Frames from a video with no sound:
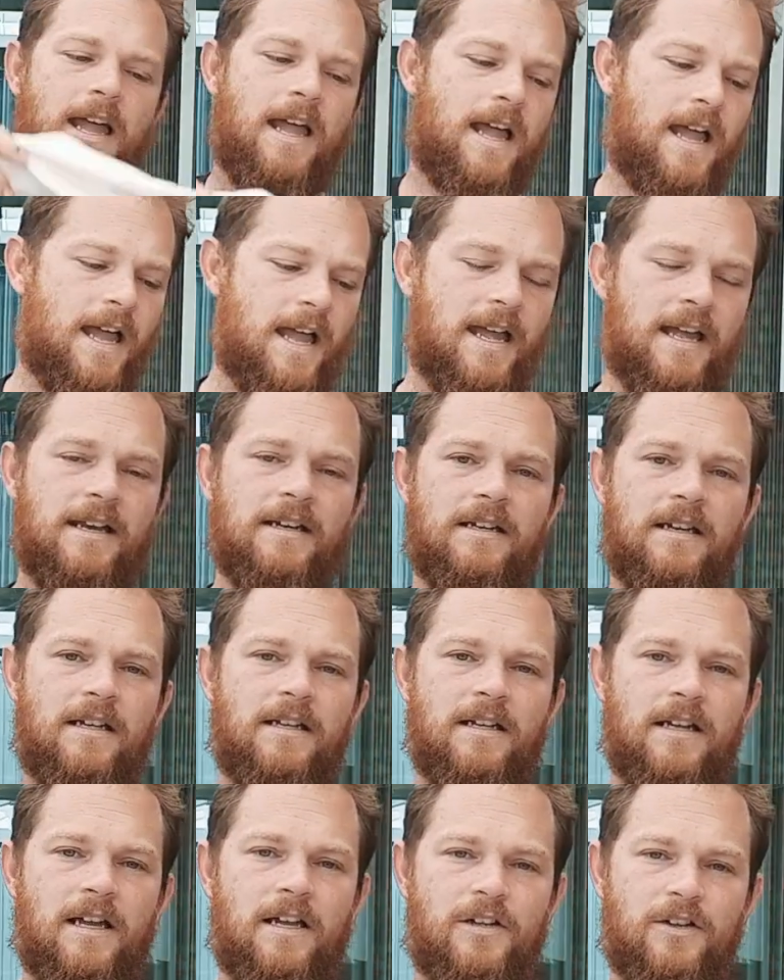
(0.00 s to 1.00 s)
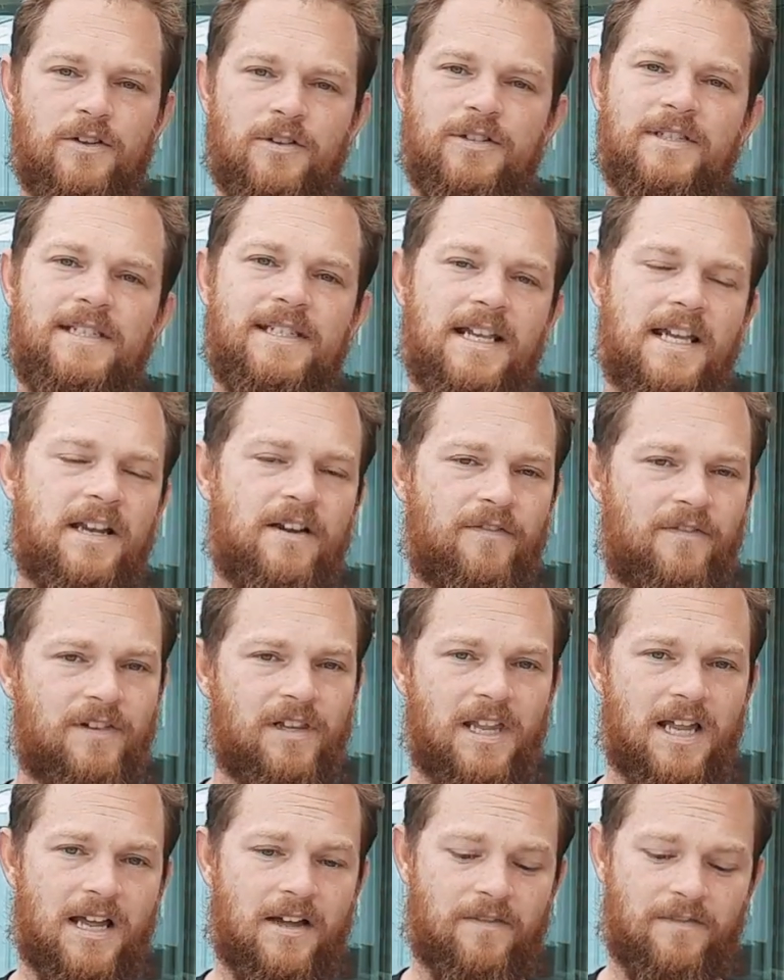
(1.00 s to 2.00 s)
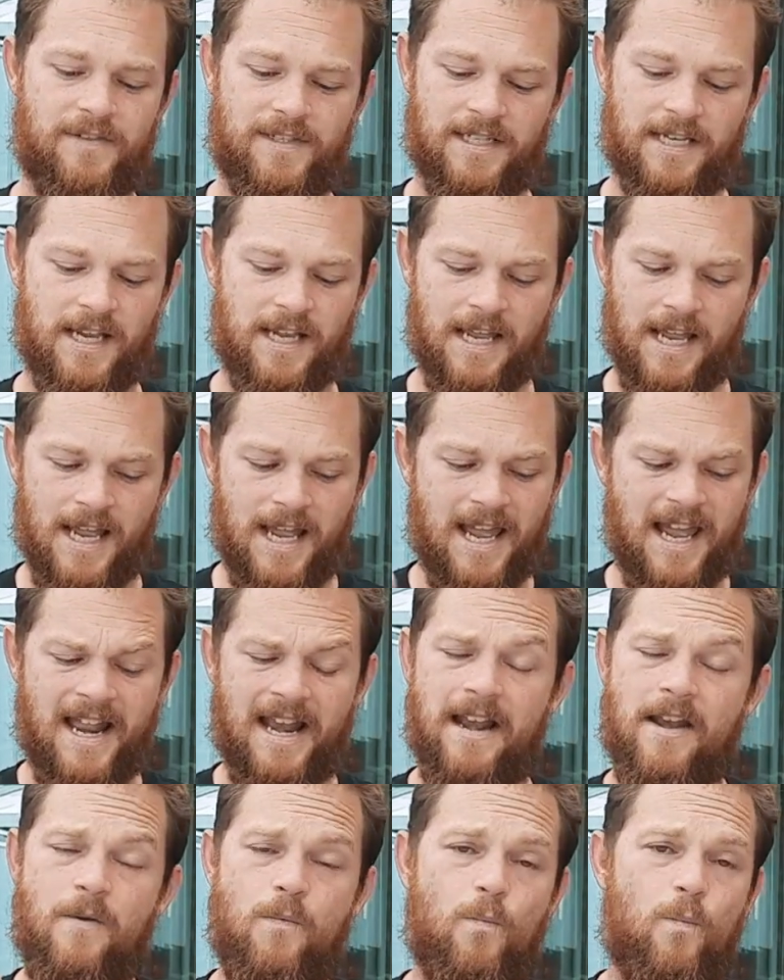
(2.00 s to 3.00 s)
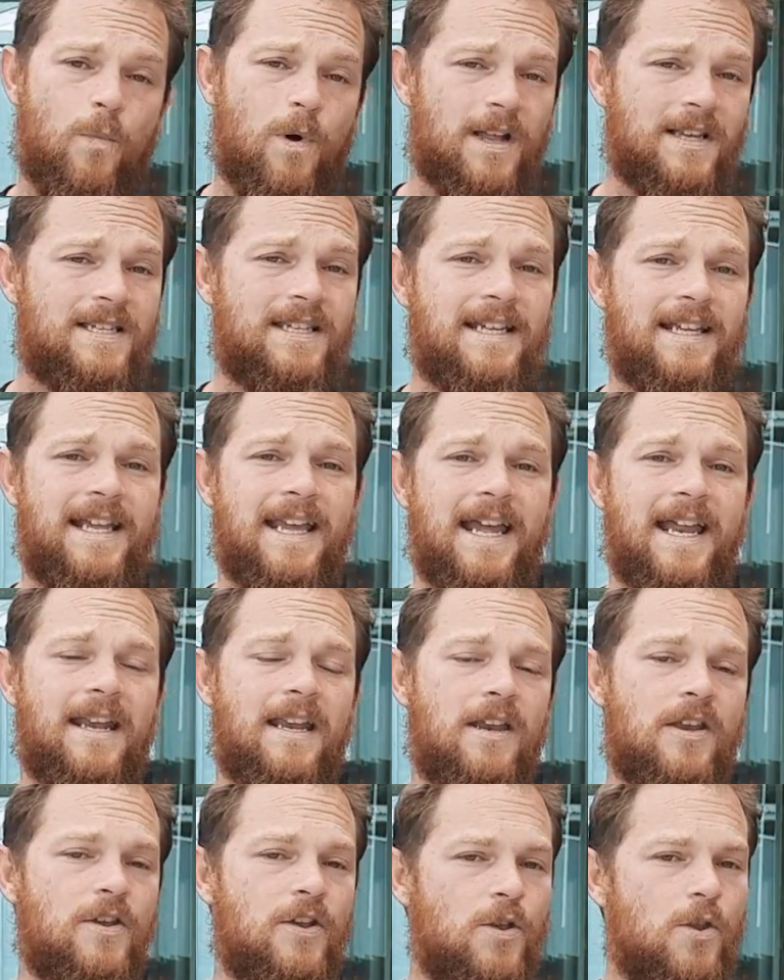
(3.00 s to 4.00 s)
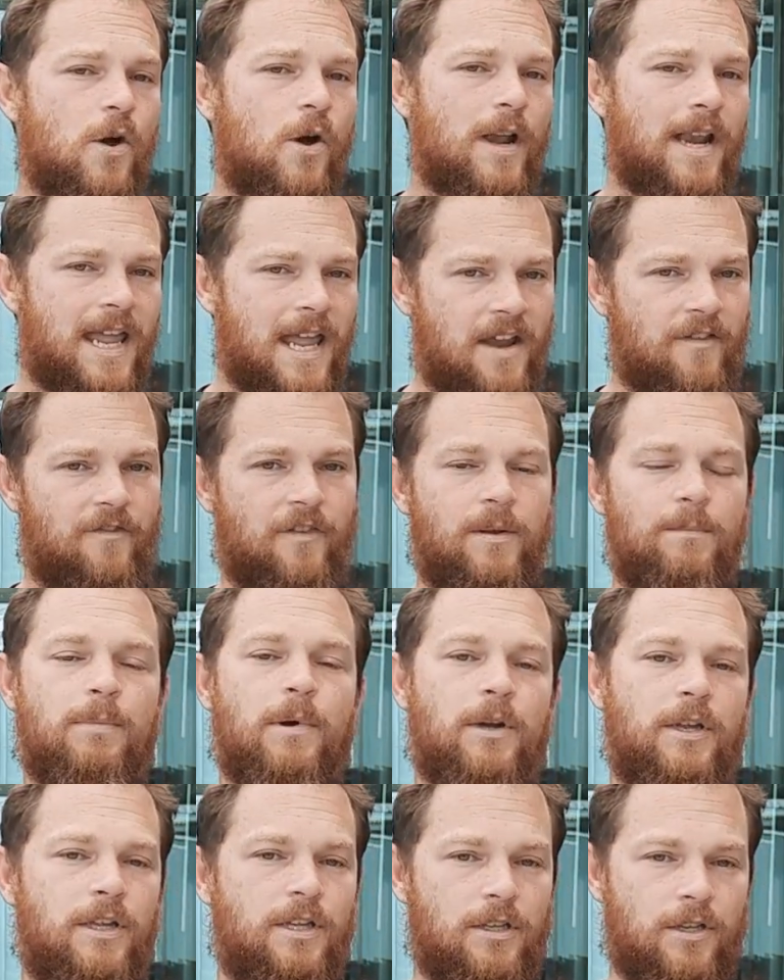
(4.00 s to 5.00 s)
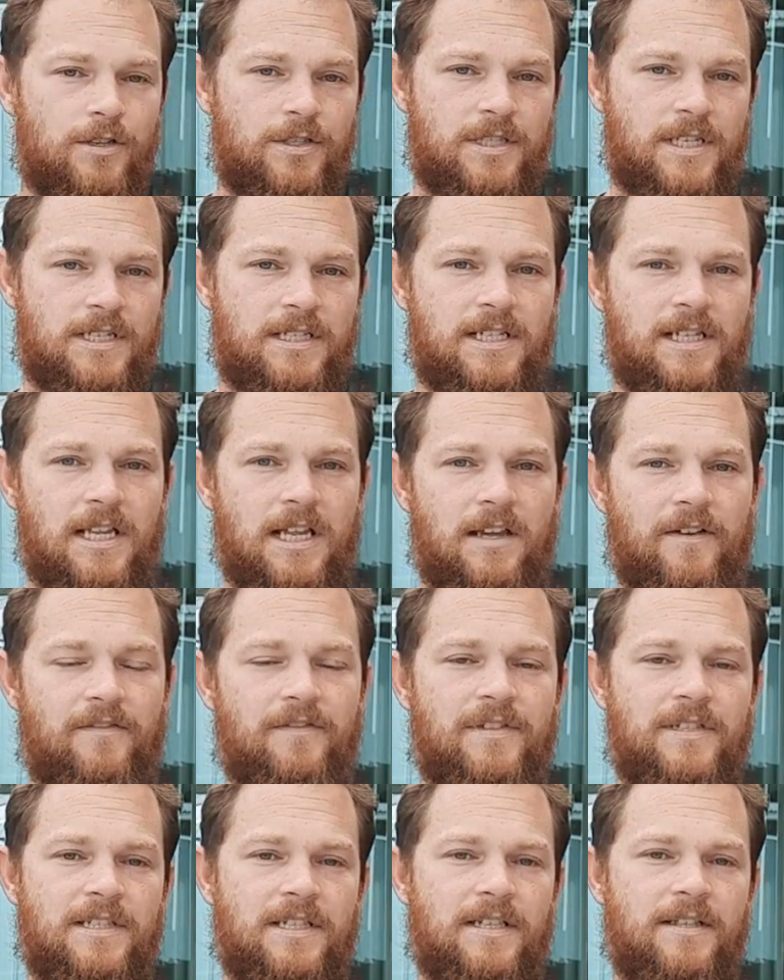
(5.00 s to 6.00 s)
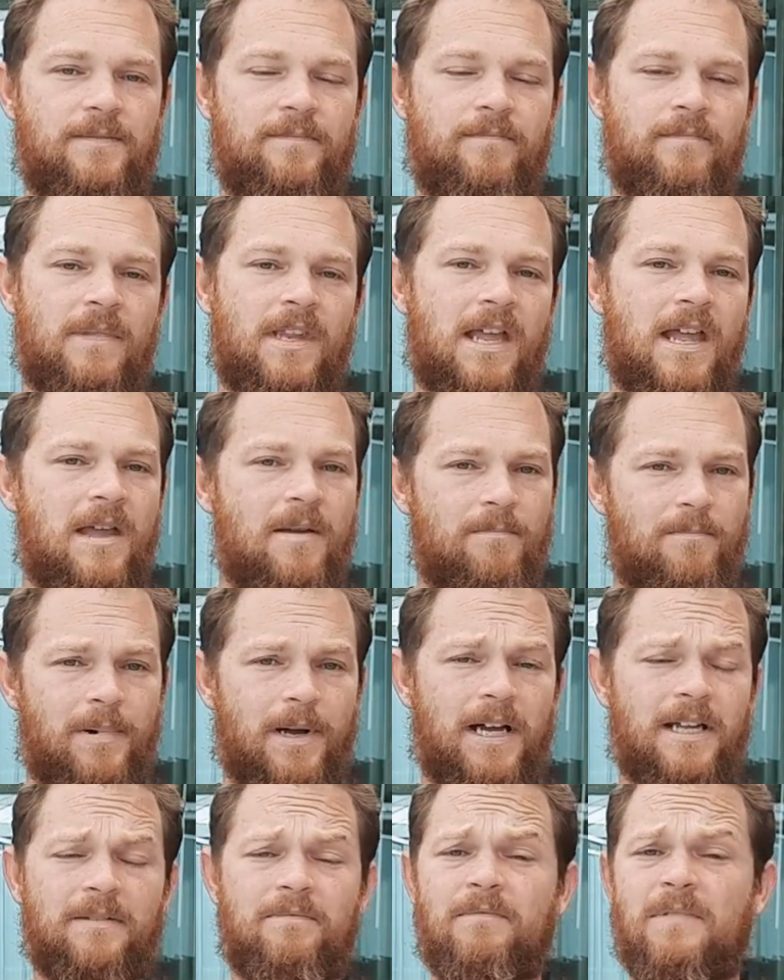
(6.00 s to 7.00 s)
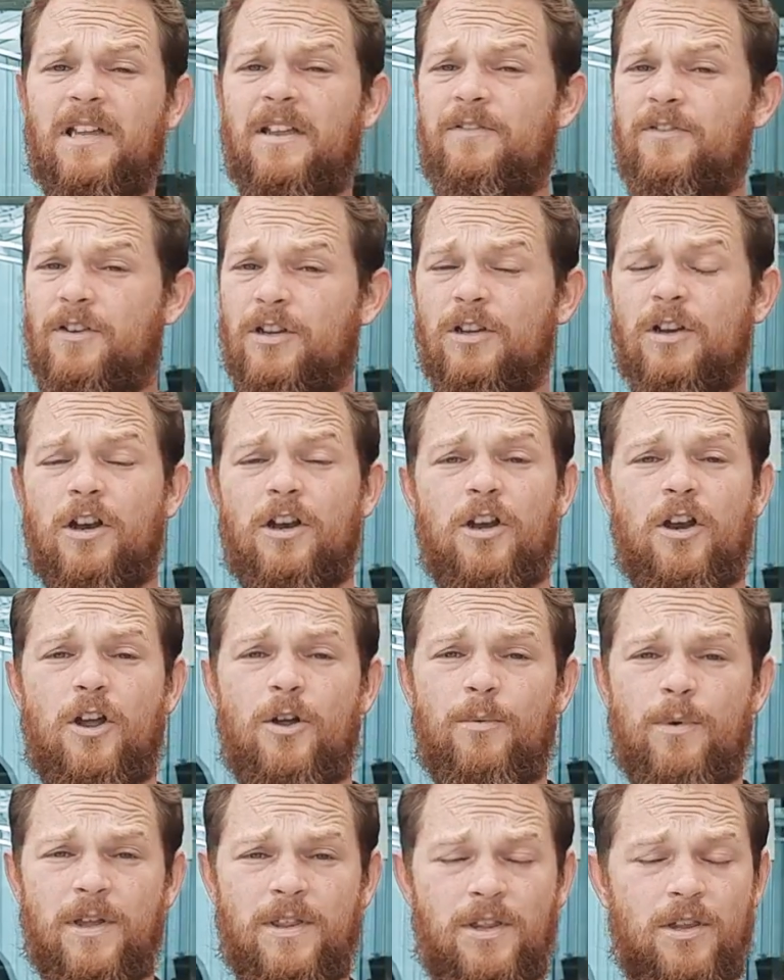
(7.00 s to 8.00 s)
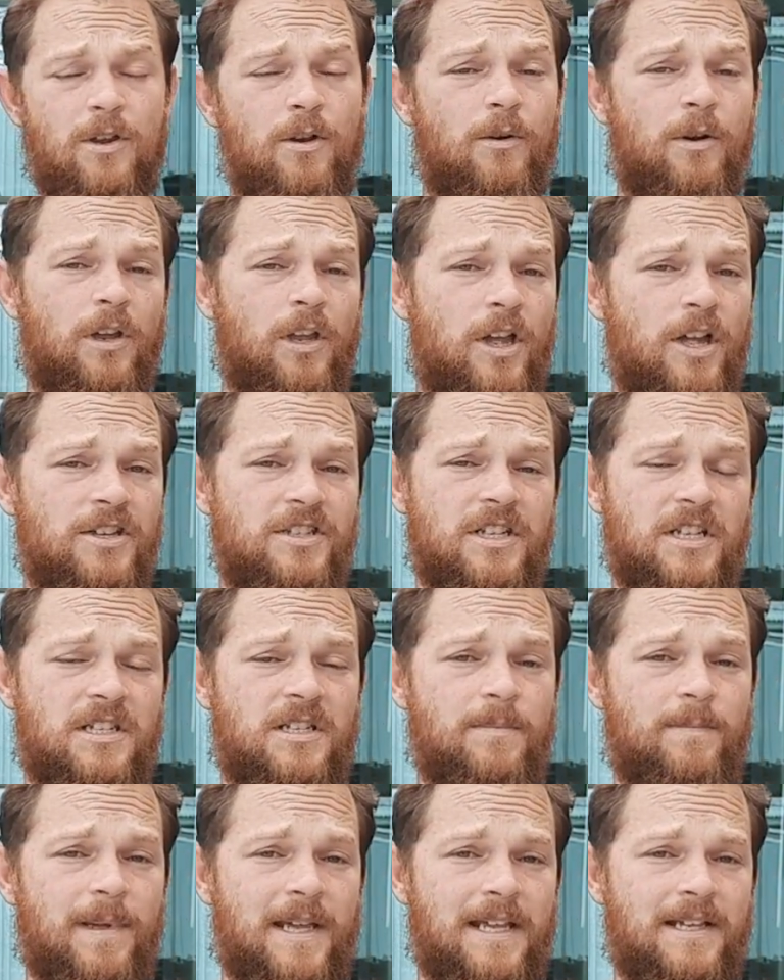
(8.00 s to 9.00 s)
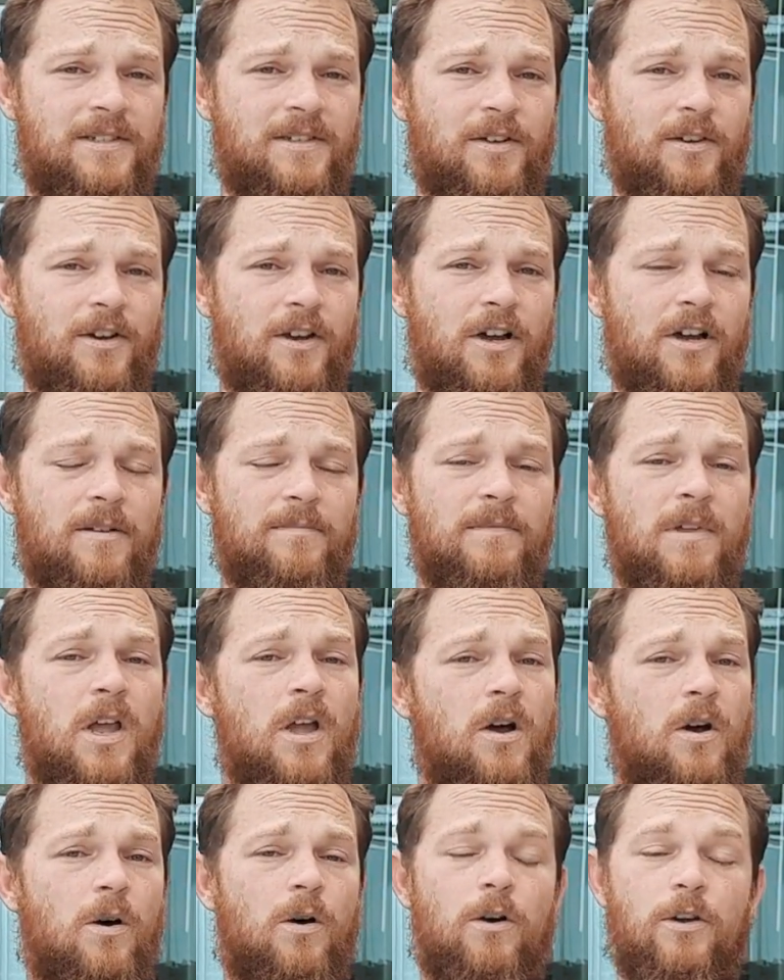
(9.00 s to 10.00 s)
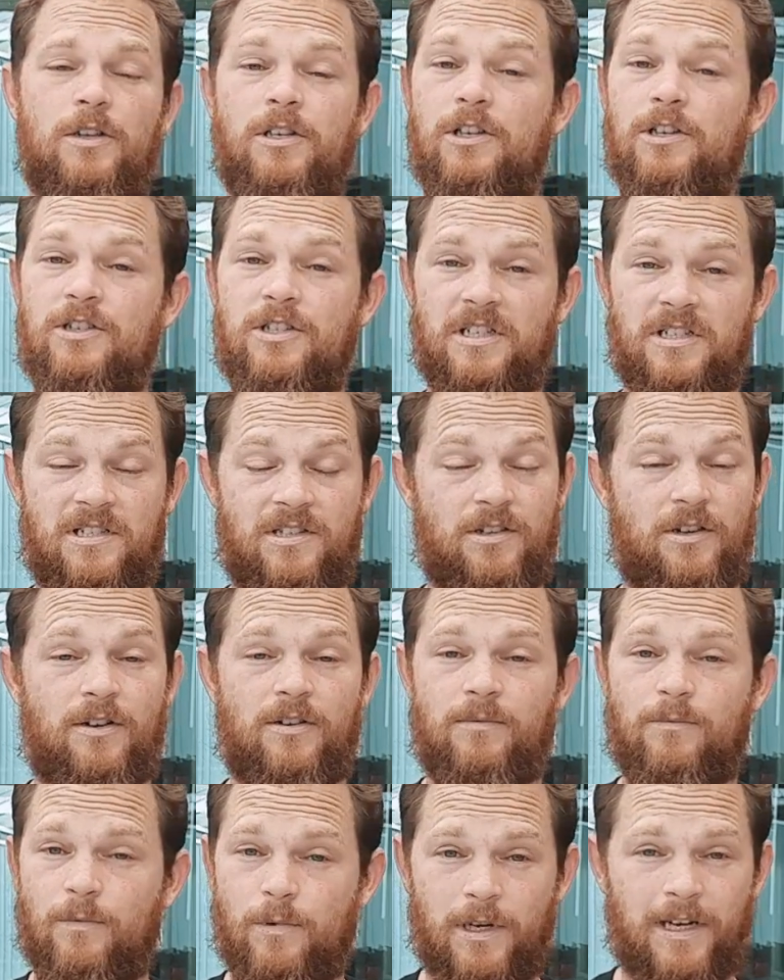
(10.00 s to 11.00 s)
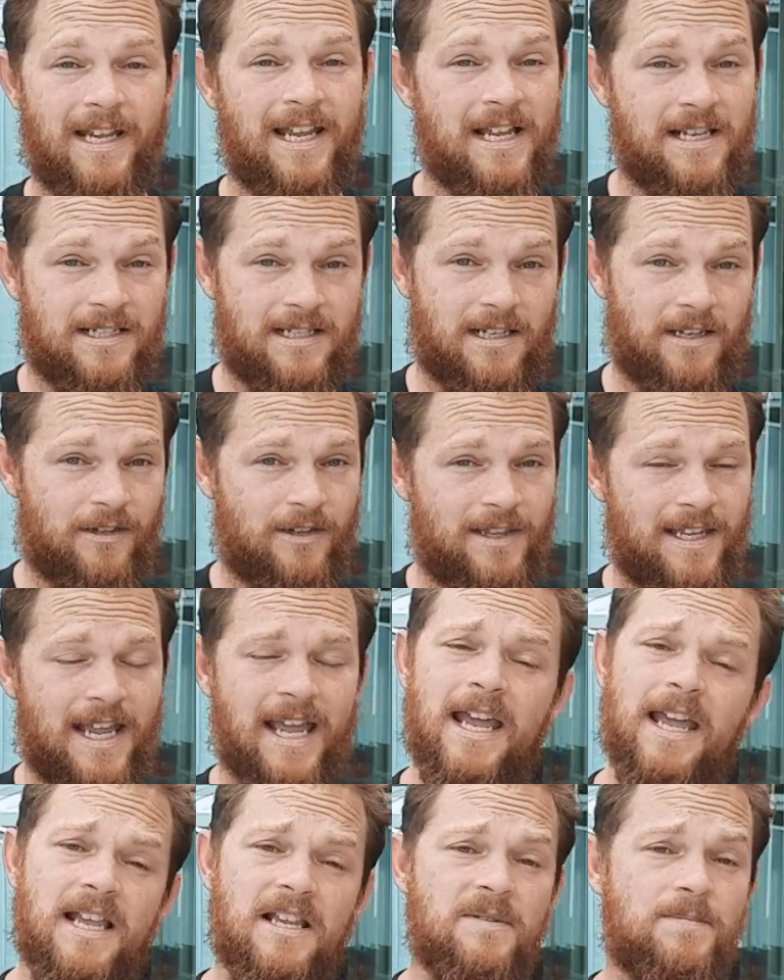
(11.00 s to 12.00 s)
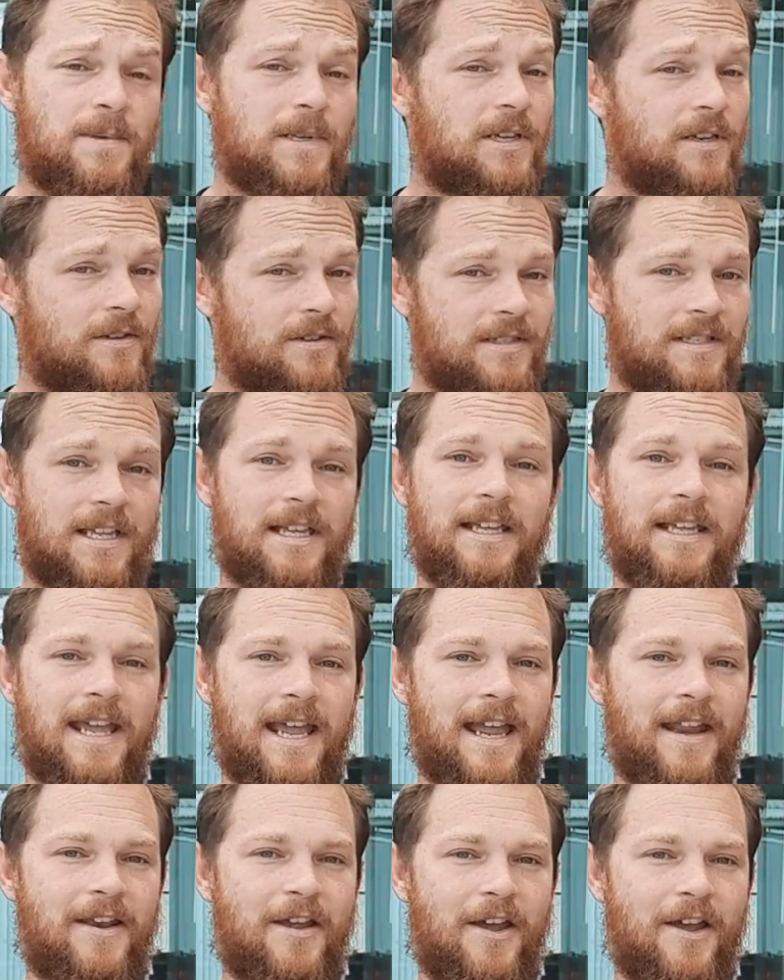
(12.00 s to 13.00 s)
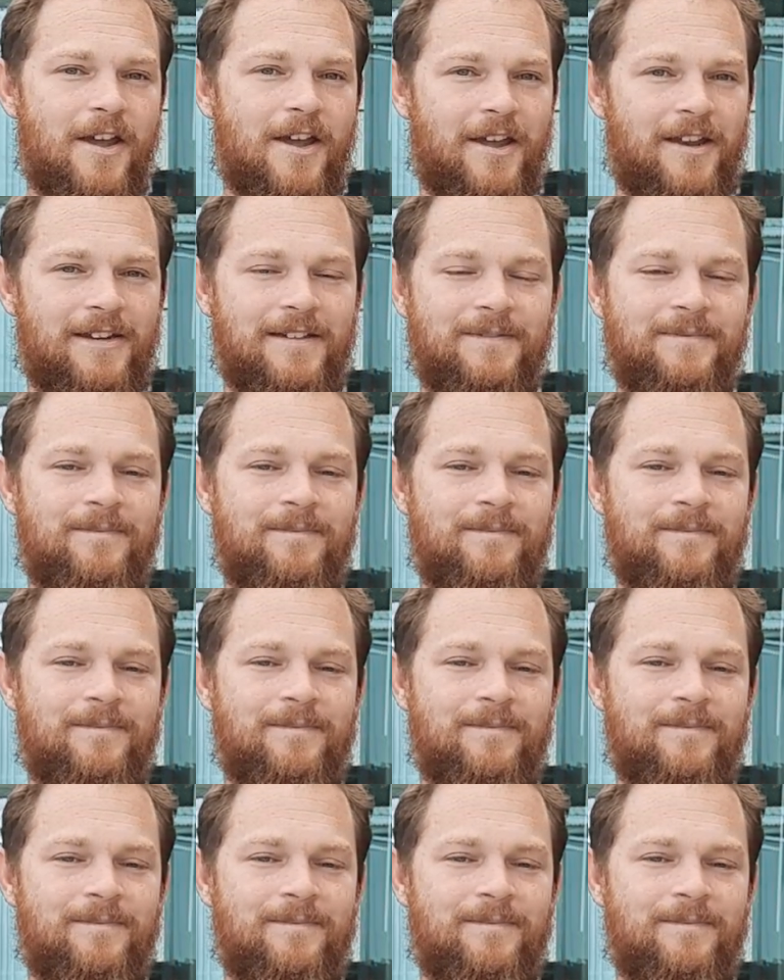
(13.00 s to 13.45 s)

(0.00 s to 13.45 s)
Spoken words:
And a good set of gloves. Once again, not everybody uses gloves. But if you don't know whether you're allergic to bees or not, or you just don't want to get stung on the hands because they can hurt,